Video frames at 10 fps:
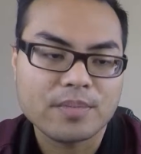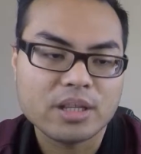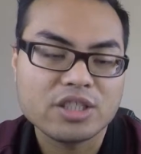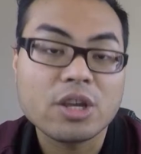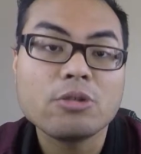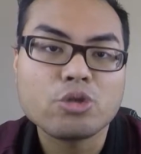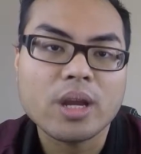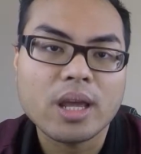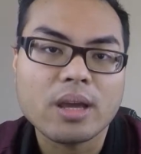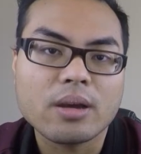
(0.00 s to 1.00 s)
skill
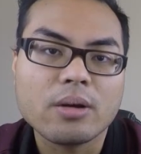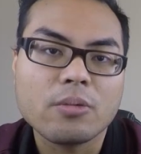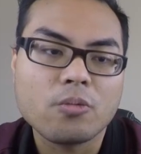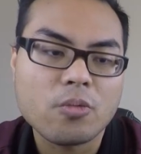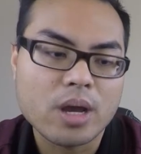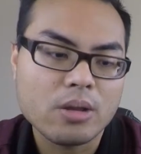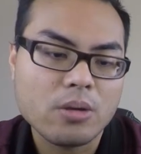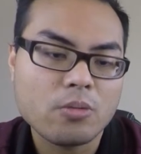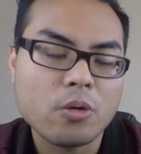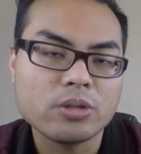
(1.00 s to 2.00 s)
training, where
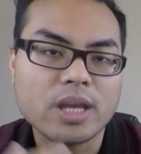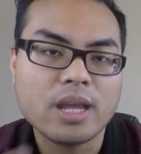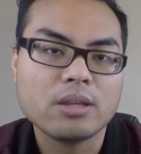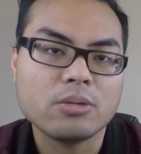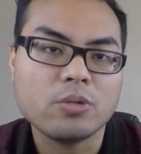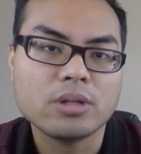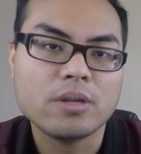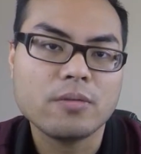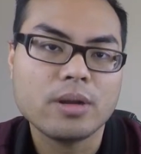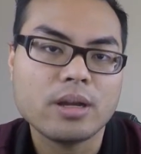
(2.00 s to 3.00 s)
you rotate with
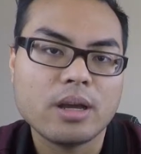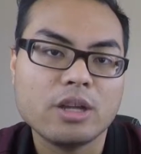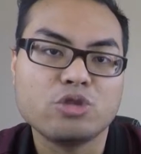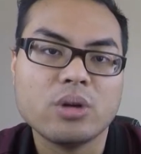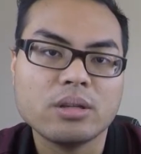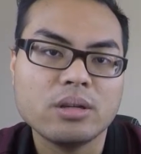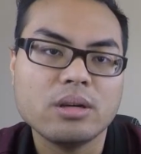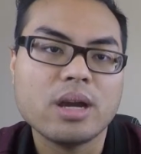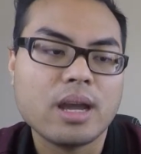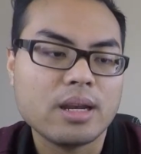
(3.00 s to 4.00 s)
different
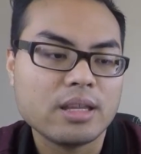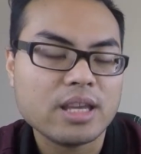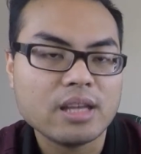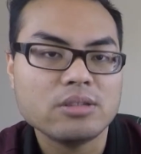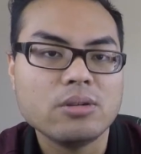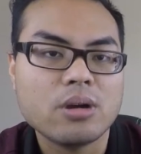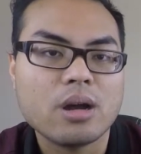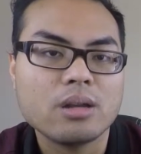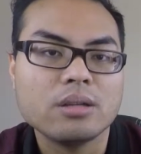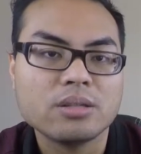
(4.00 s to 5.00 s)
instructors and they test you
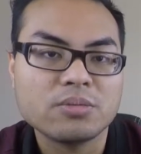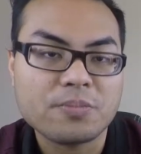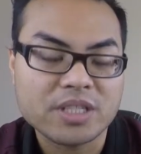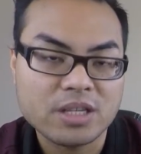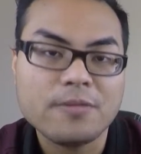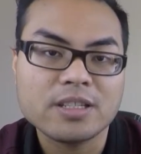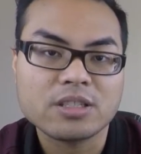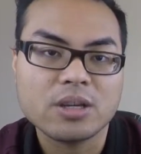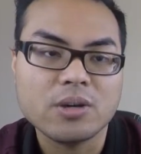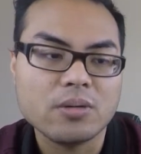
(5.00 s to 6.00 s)
on the specific
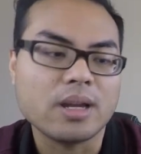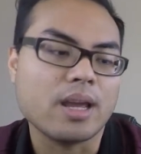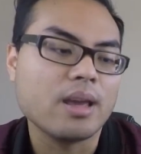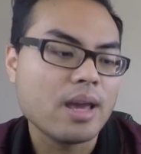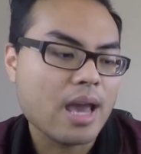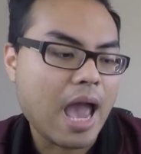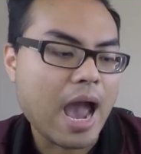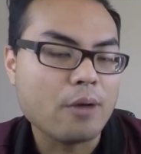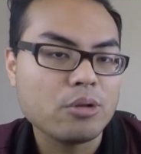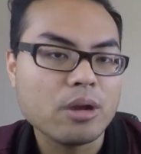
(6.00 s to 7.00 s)
skill, like
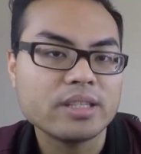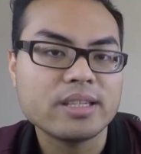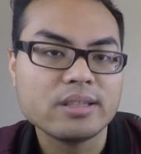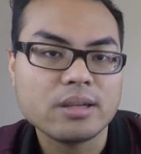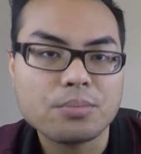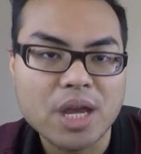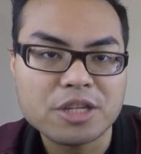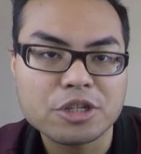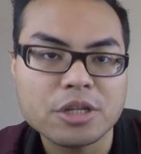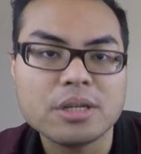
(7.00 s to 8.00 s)
how you assess your
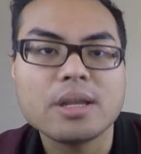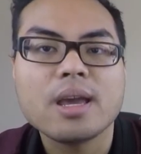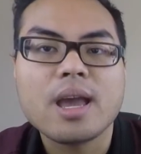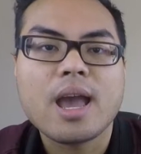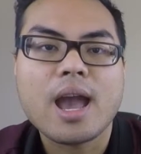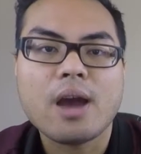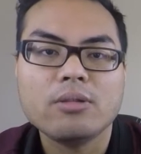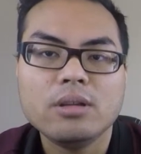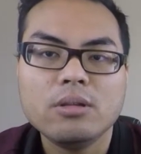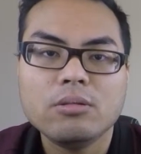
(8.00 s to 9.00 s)
patient, how
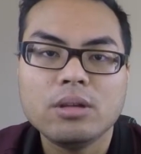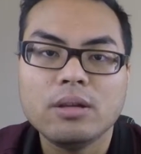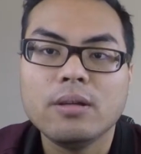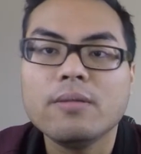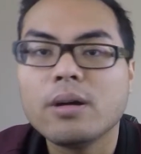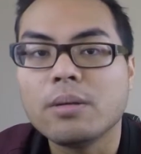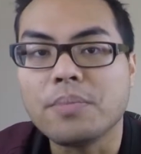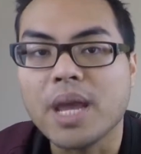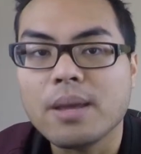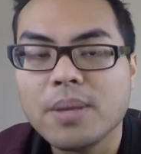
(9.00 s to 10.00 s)
do you deliver a
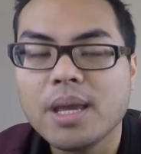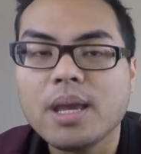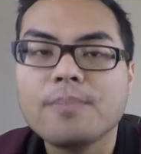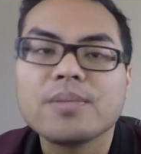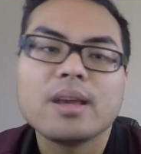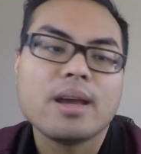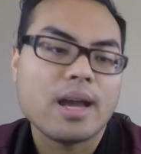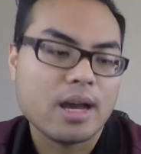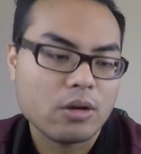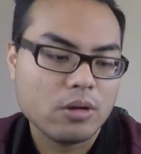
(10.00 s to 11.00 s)
baby,
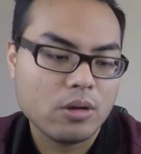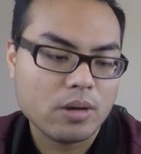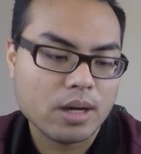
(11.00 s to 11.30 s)
how you